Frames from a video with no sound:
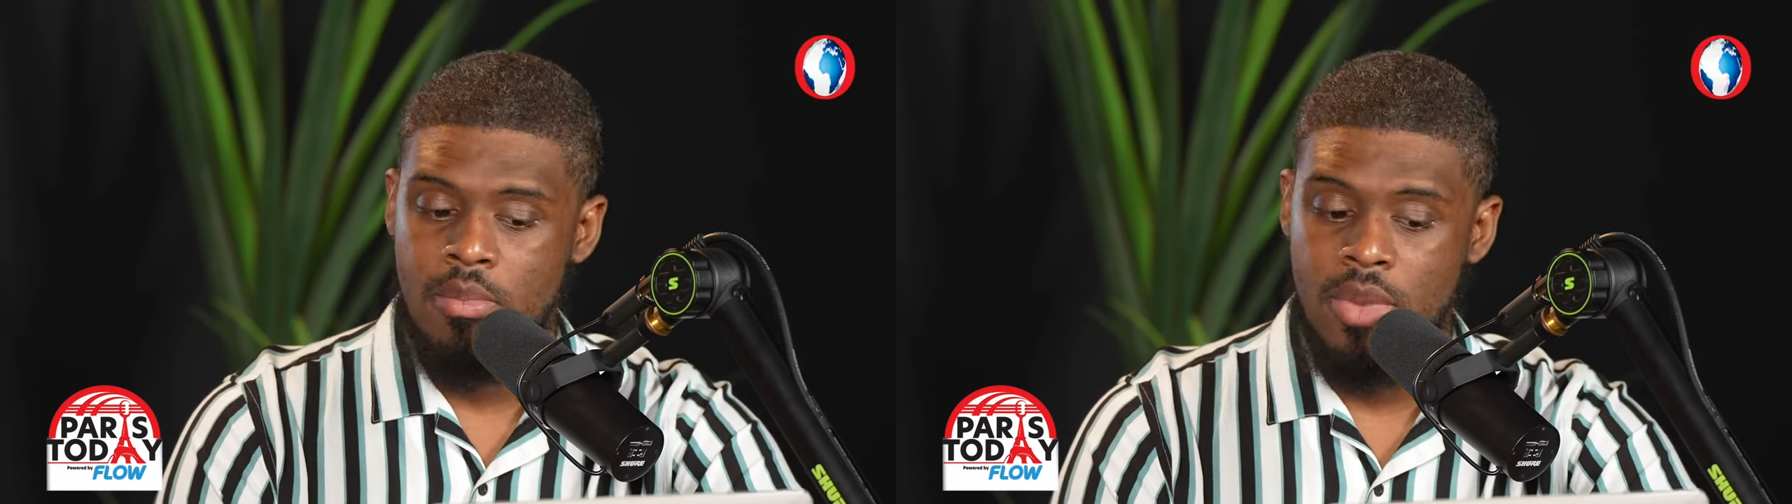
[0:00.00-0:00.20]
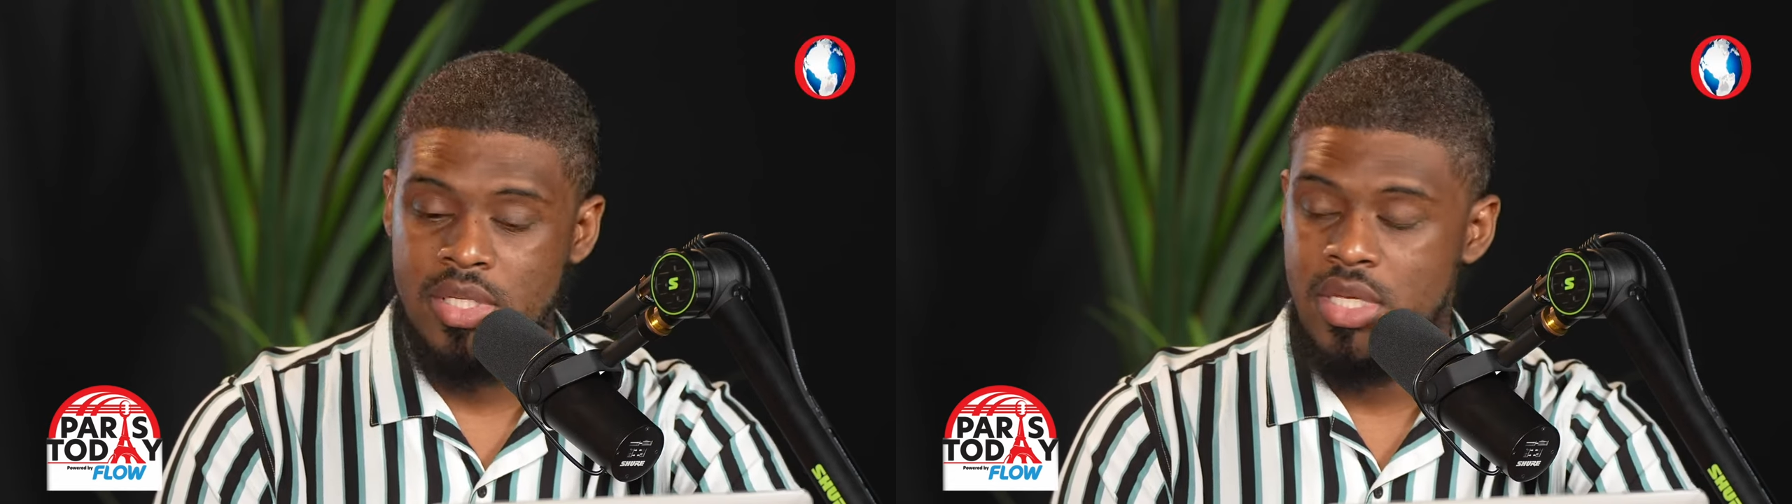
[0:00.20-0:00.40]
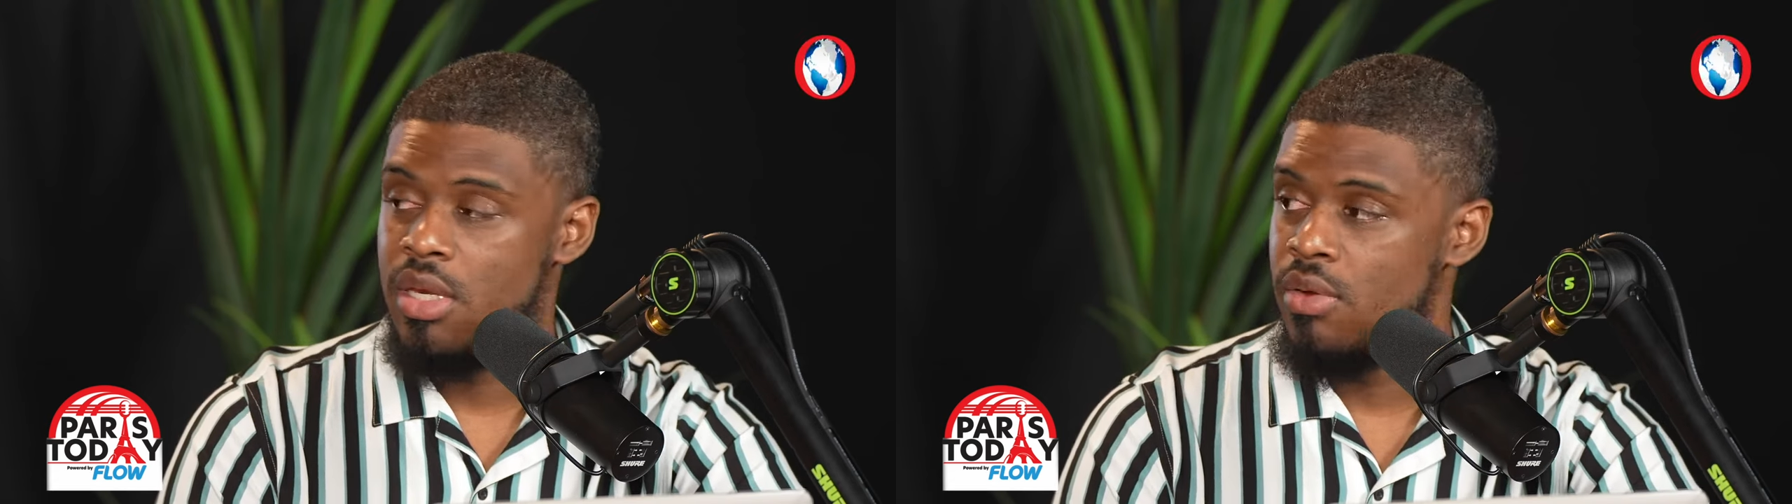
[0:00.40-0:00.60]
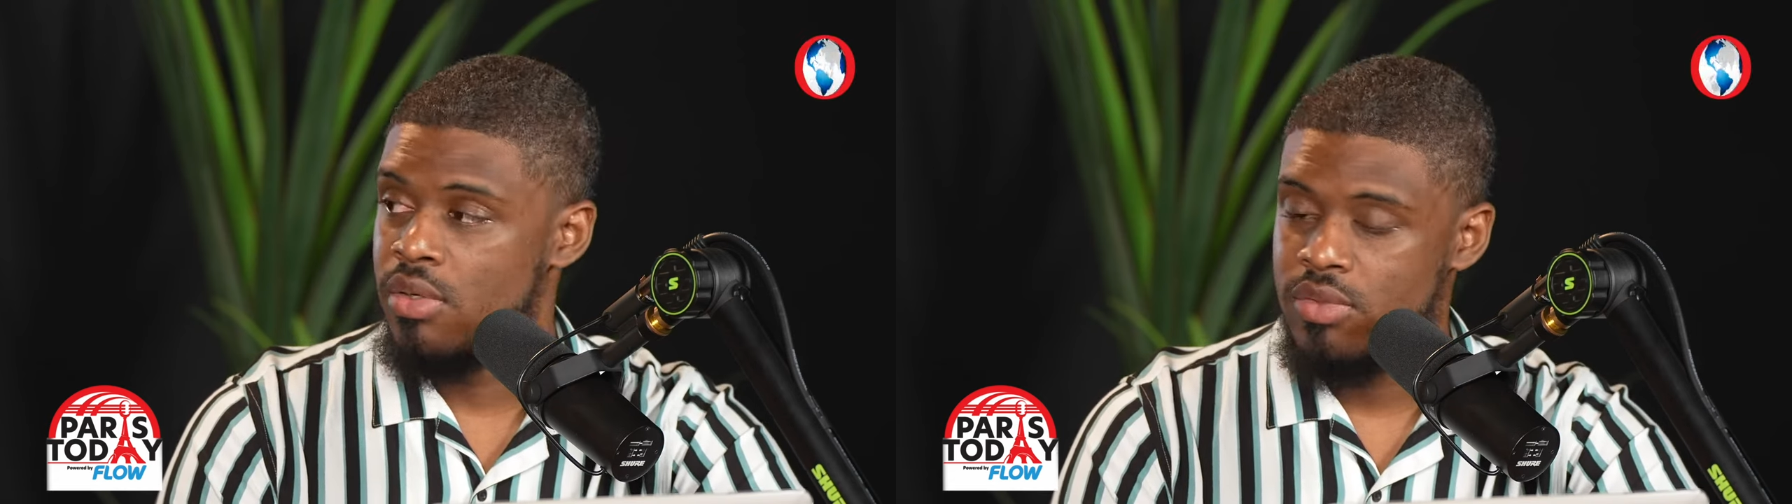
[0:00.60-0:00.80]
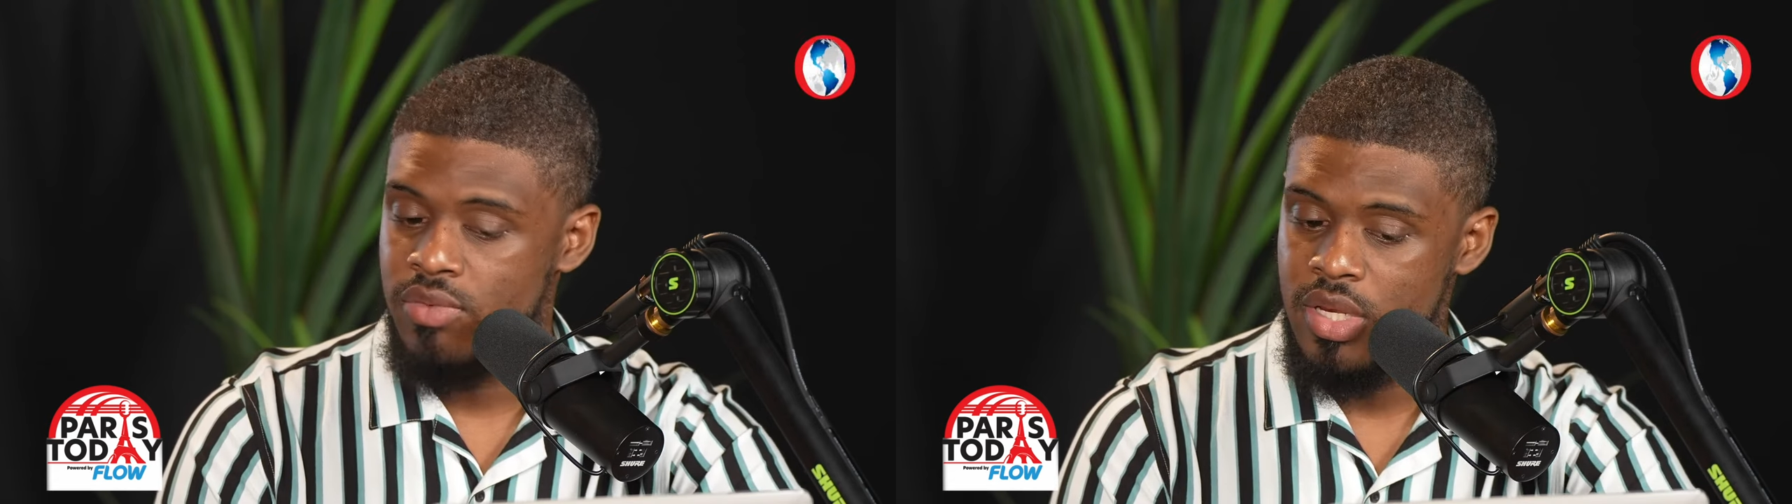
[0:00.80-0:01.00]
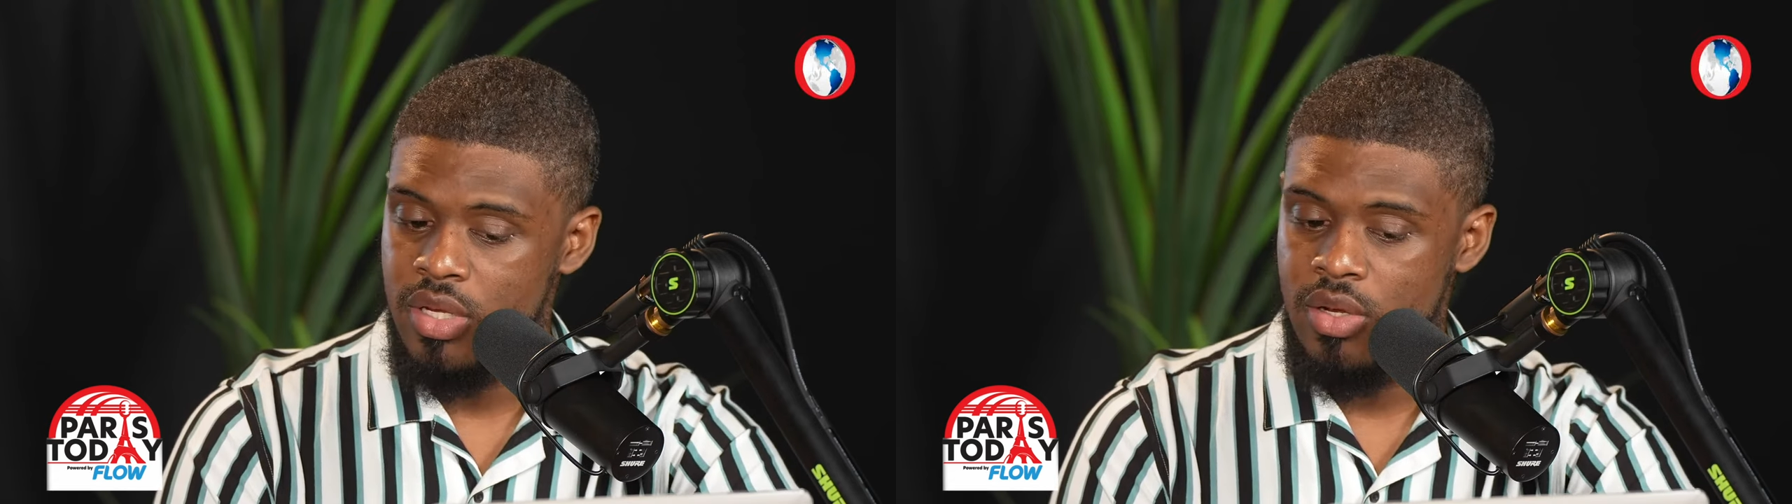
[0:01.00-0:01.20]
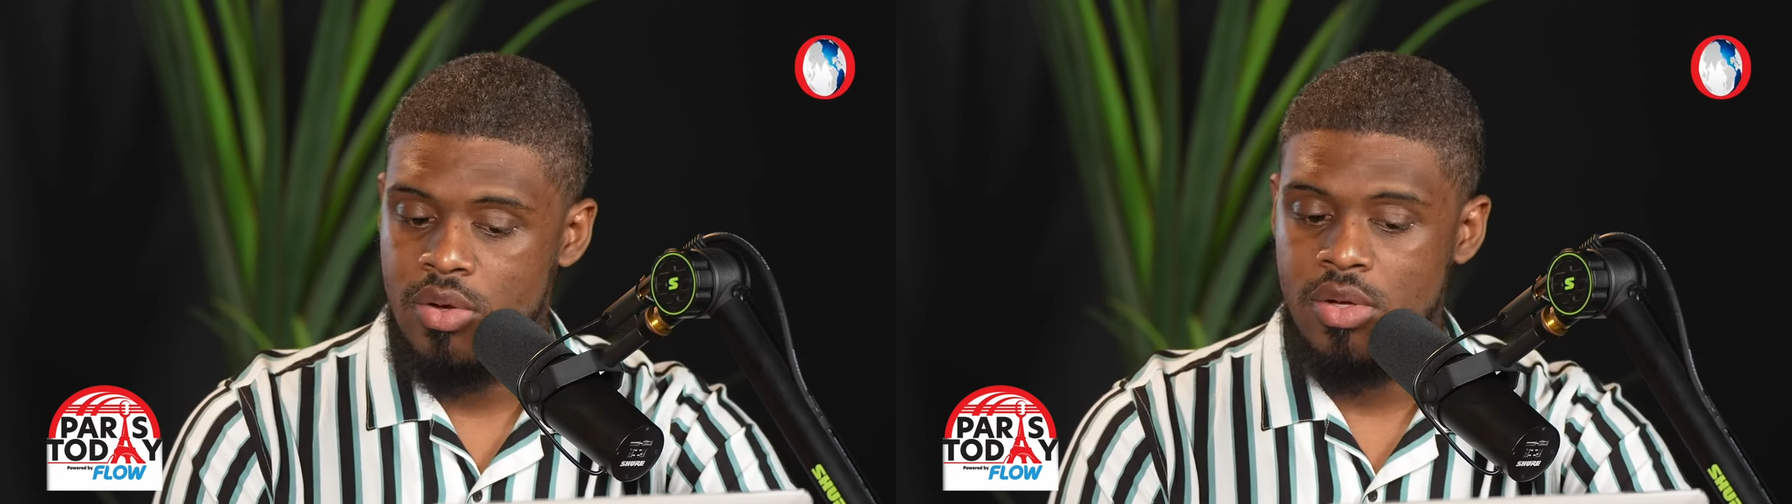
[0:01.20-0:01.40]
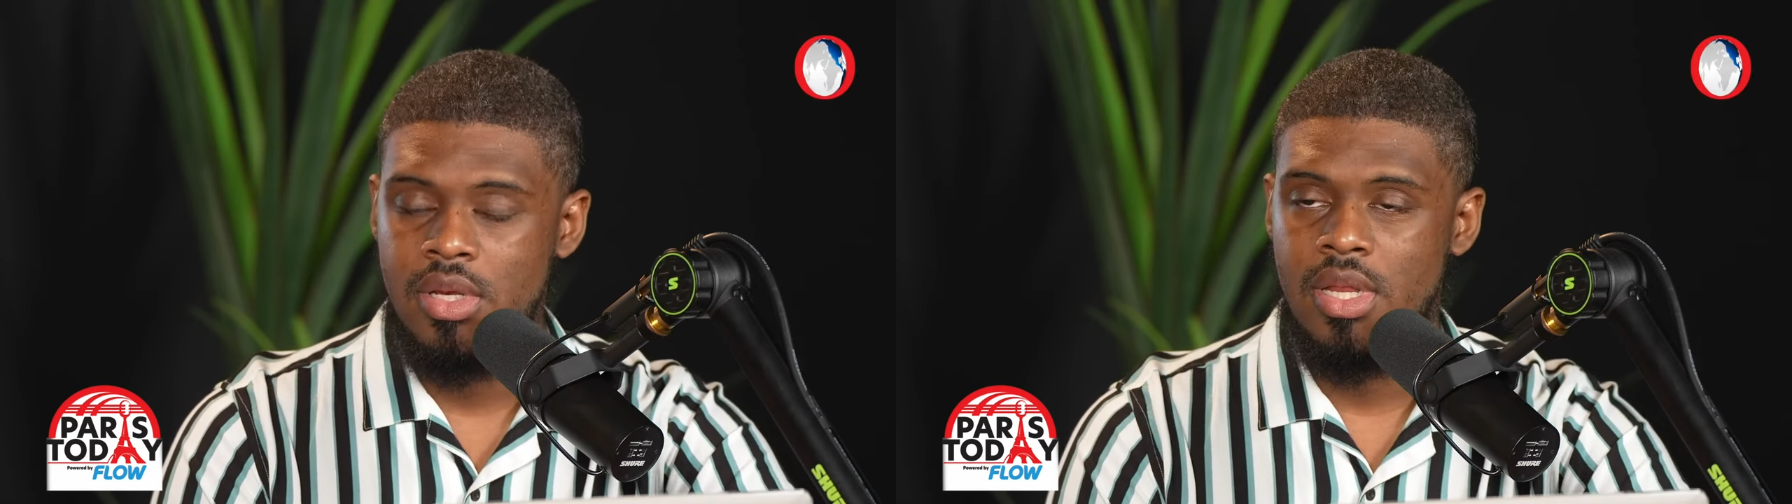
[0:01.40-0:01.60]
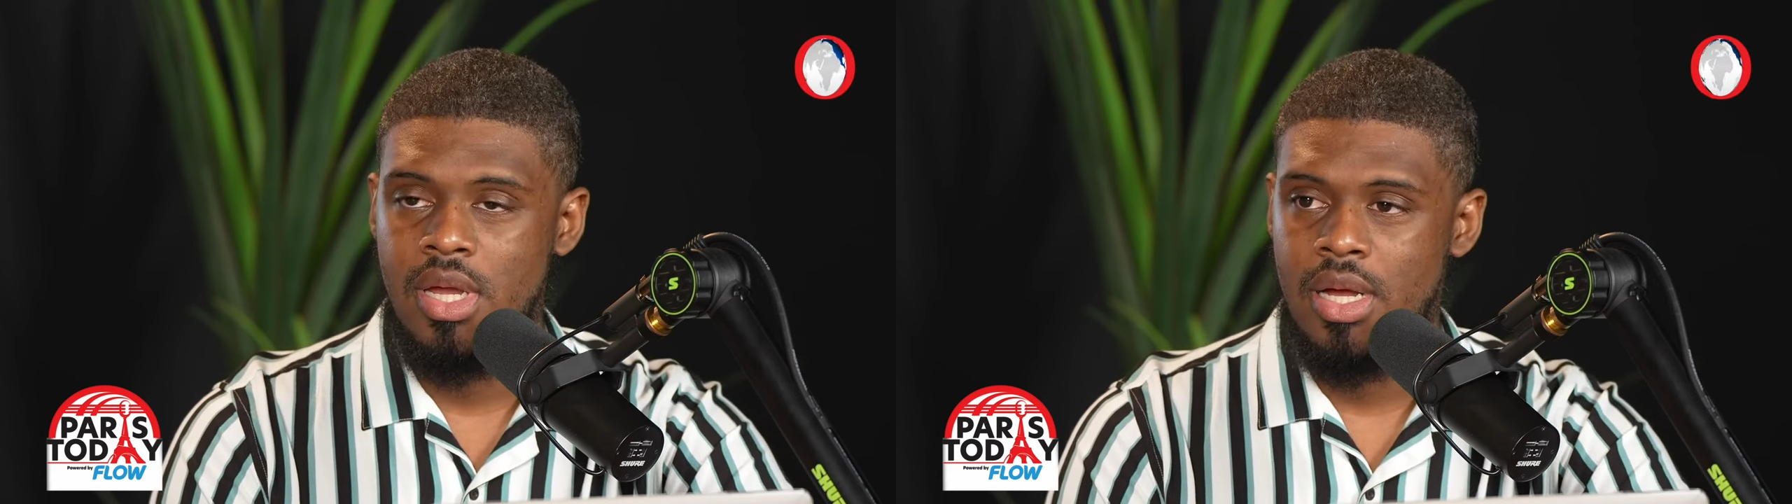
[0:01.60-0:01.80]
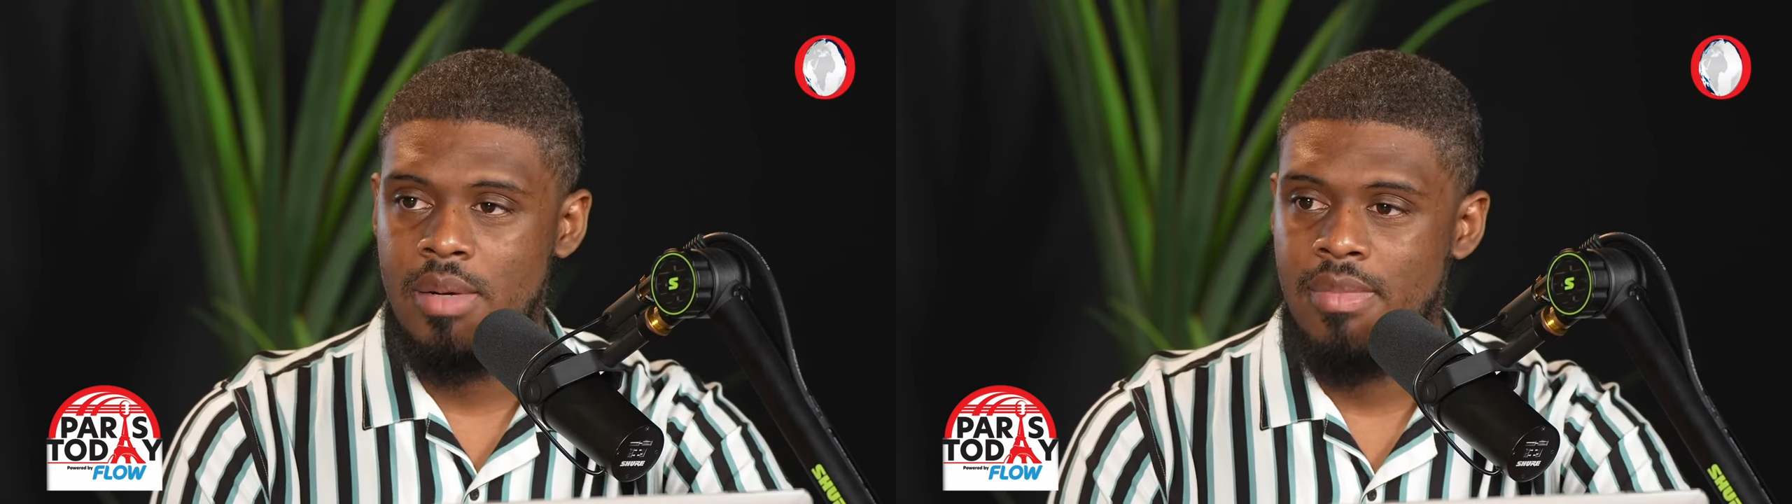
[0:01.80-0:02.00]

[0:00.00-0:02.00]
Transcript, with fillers: but he looked really good. Um,